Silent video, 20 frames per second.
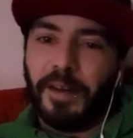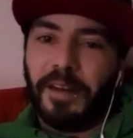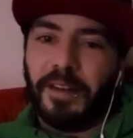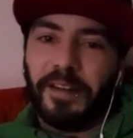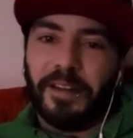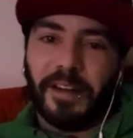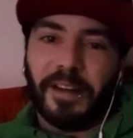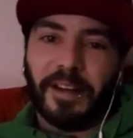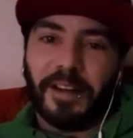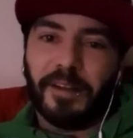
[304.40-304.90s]
at a
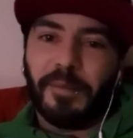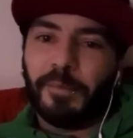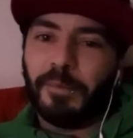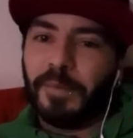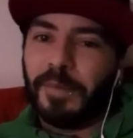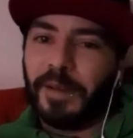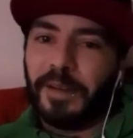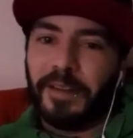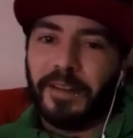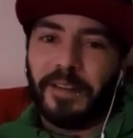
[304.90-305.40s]
time,
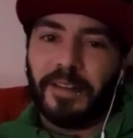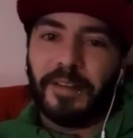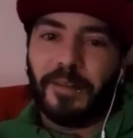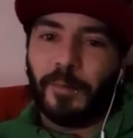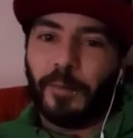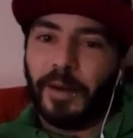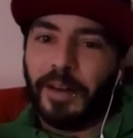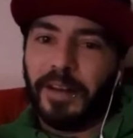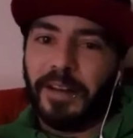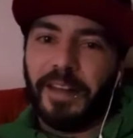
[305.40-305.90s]

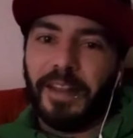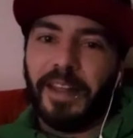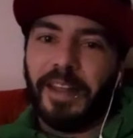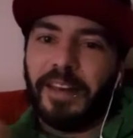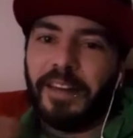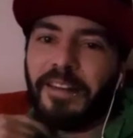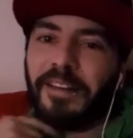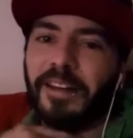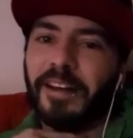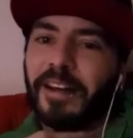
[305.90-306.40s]
one day at
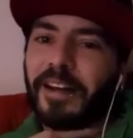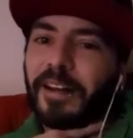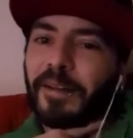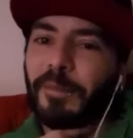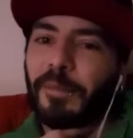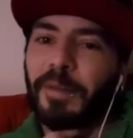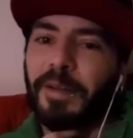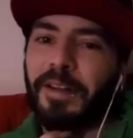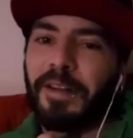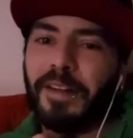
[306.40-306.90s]
a
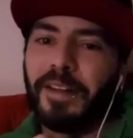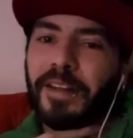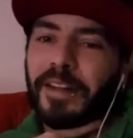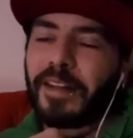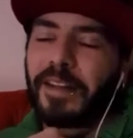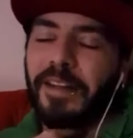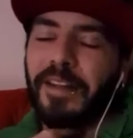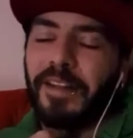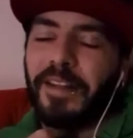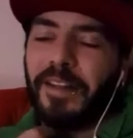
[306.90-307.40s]
time,
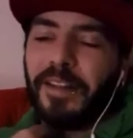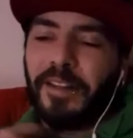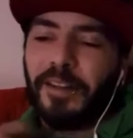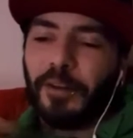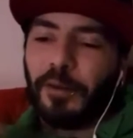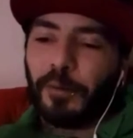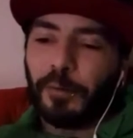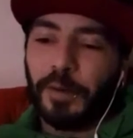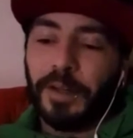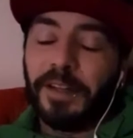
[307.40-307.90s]

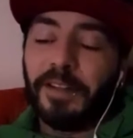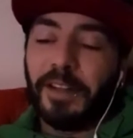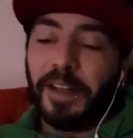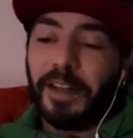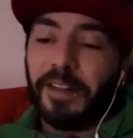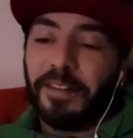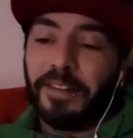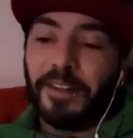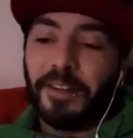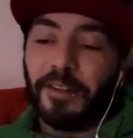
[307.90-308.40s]
you'll
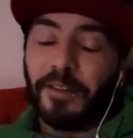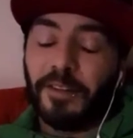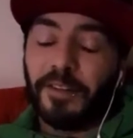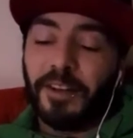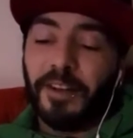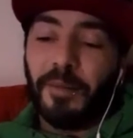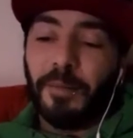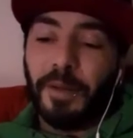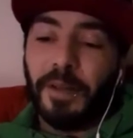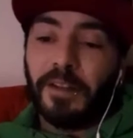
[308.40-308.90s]
realize that there's
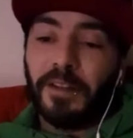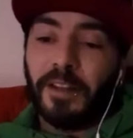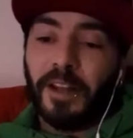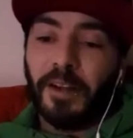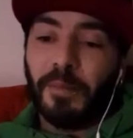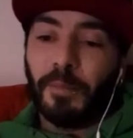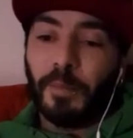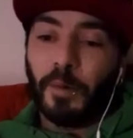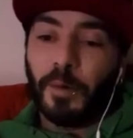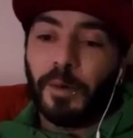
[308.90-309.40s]
going to be a
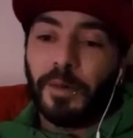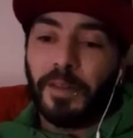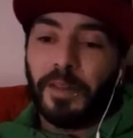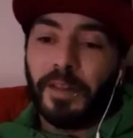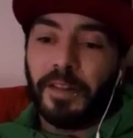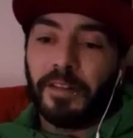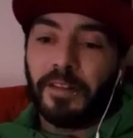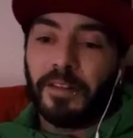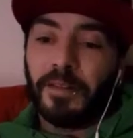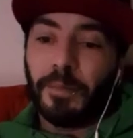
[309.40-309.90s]
lot more
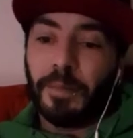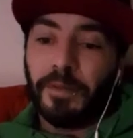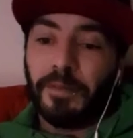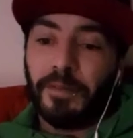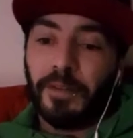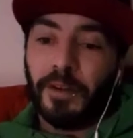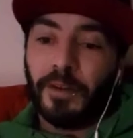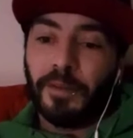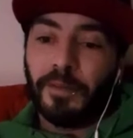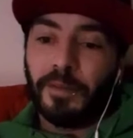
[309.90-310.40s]
things to be
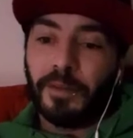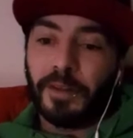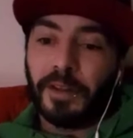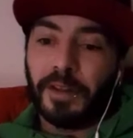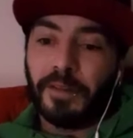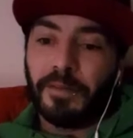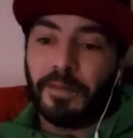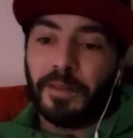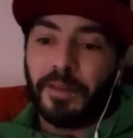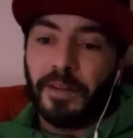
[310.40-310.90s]
fearful
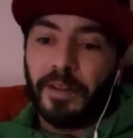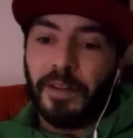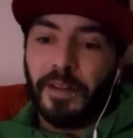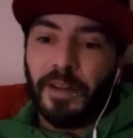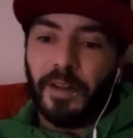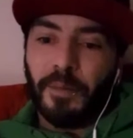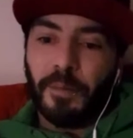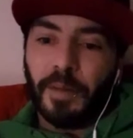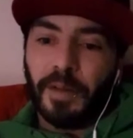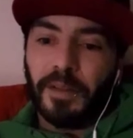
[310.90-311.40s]
of,
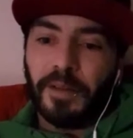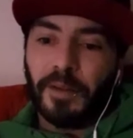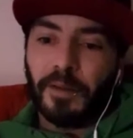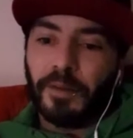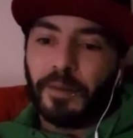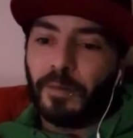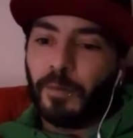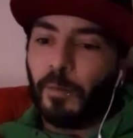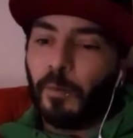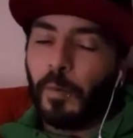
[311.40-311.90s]
but
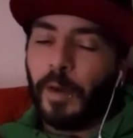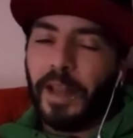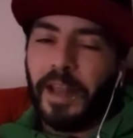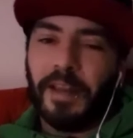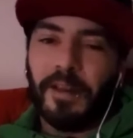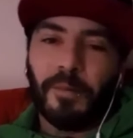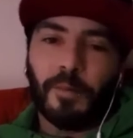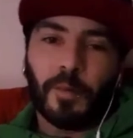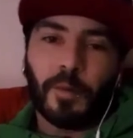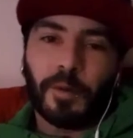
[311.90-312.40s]
there's
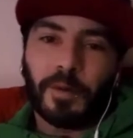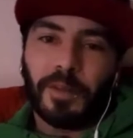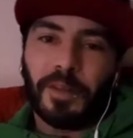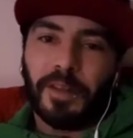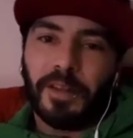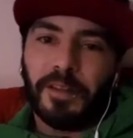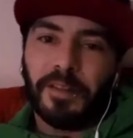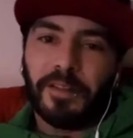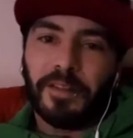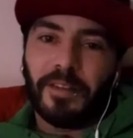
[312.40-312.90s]
way more
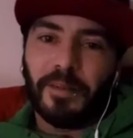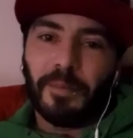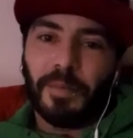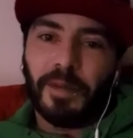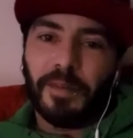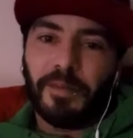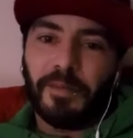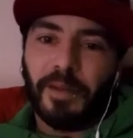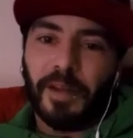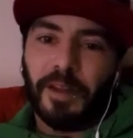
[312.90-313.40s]
things to
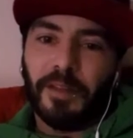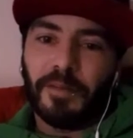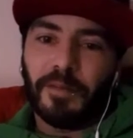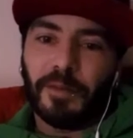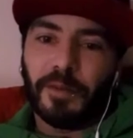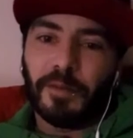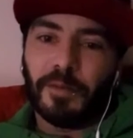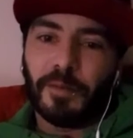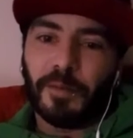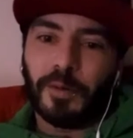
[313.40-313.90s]
be
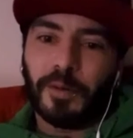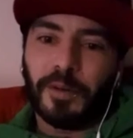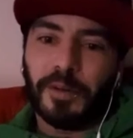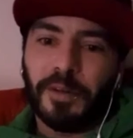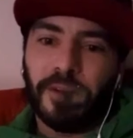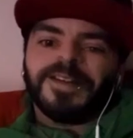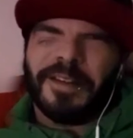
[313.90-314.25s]
faithful for.